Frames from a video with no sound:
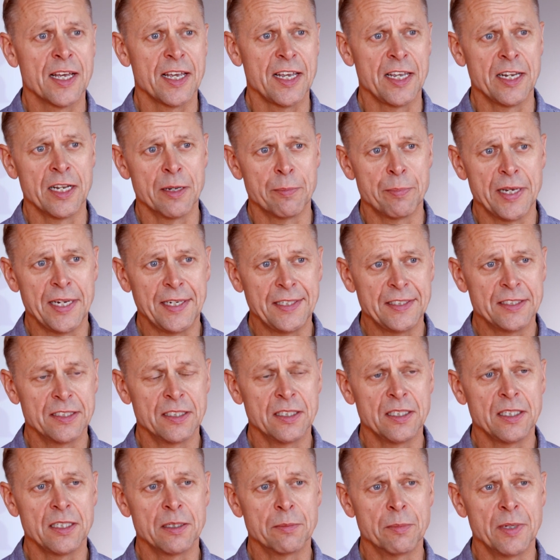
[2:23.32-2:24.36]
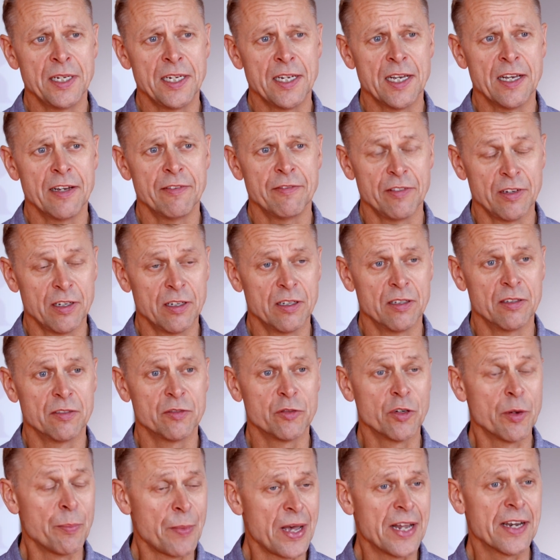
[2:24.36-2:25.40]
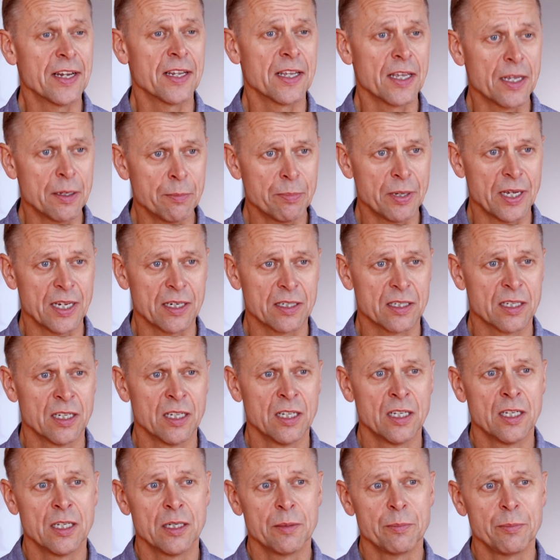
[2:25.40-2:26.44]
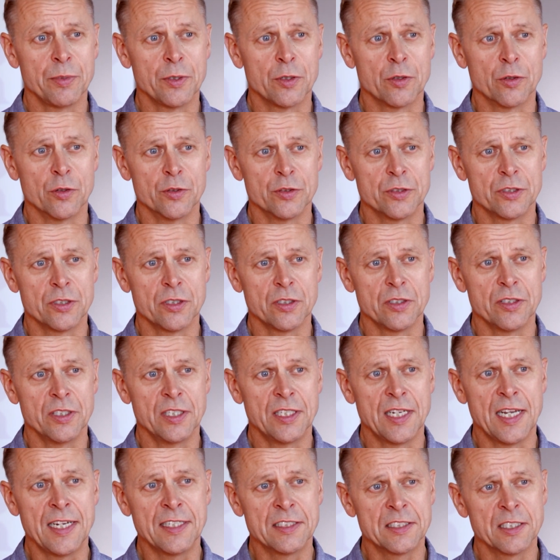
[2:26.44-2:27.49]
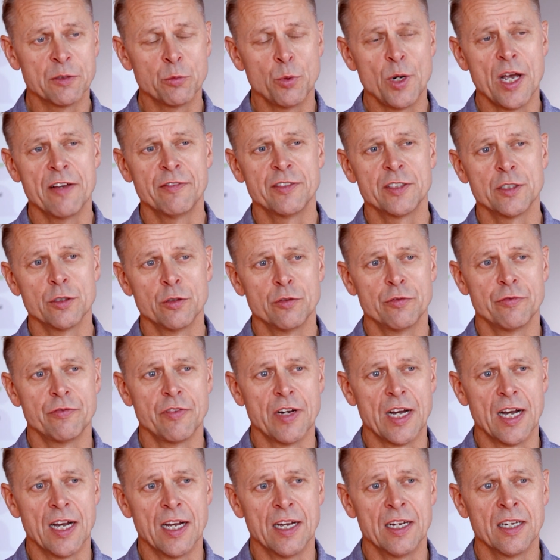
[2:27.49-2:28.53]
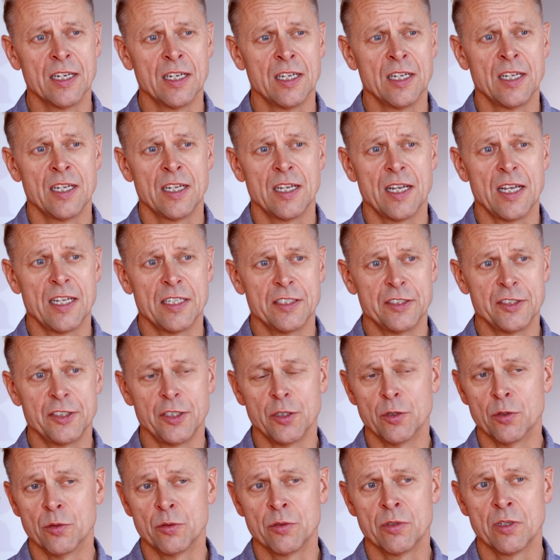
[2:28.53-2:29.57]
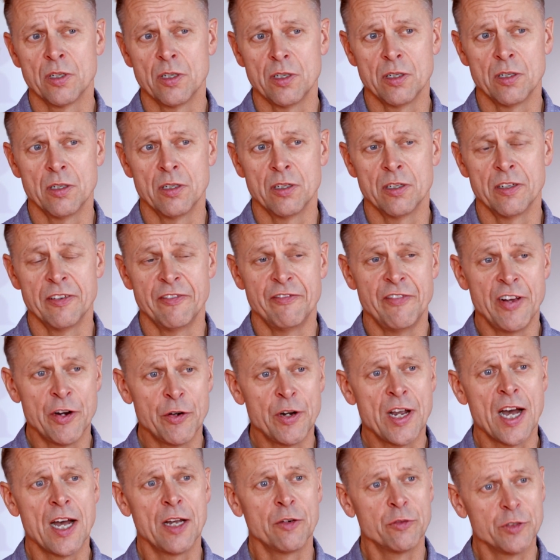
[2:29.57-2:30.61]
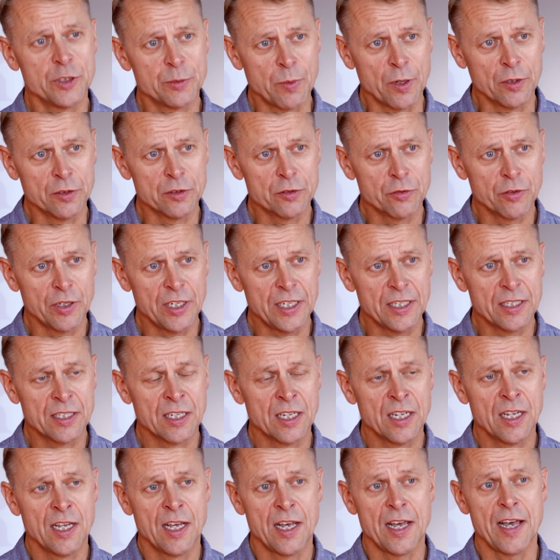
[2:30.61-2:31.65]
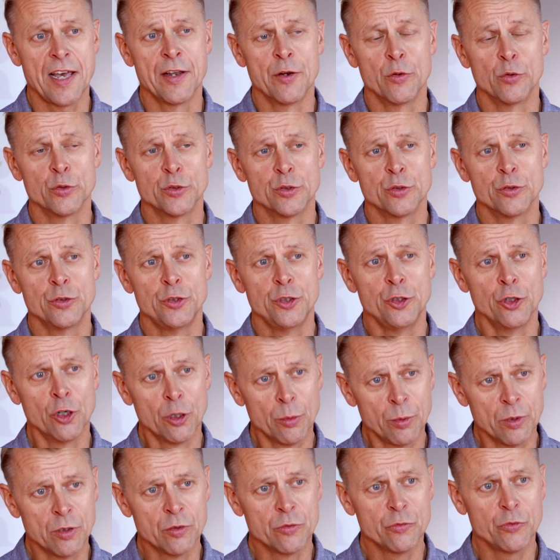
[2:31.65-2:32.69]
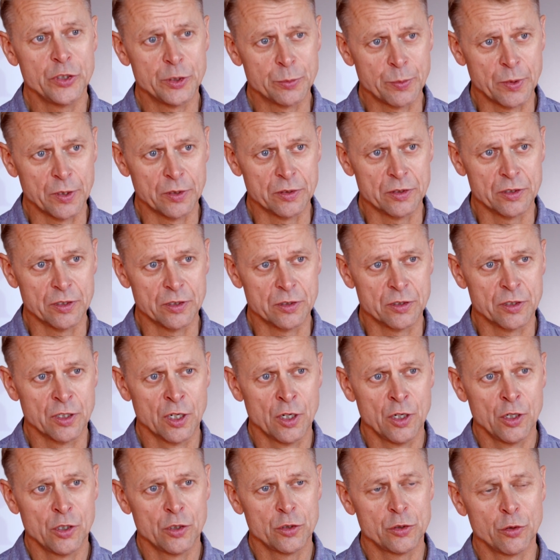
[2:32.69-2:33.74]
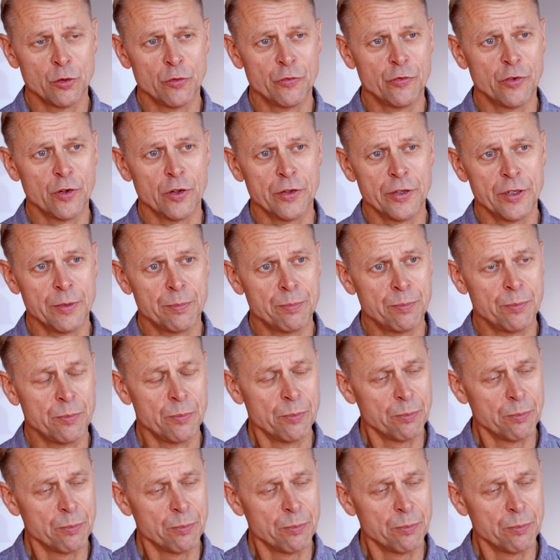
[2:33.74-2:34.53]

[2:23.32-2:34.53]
in a patient, it may have a dramatic impact because the data we have so far has shown a very high response rate and also durable responses. So for the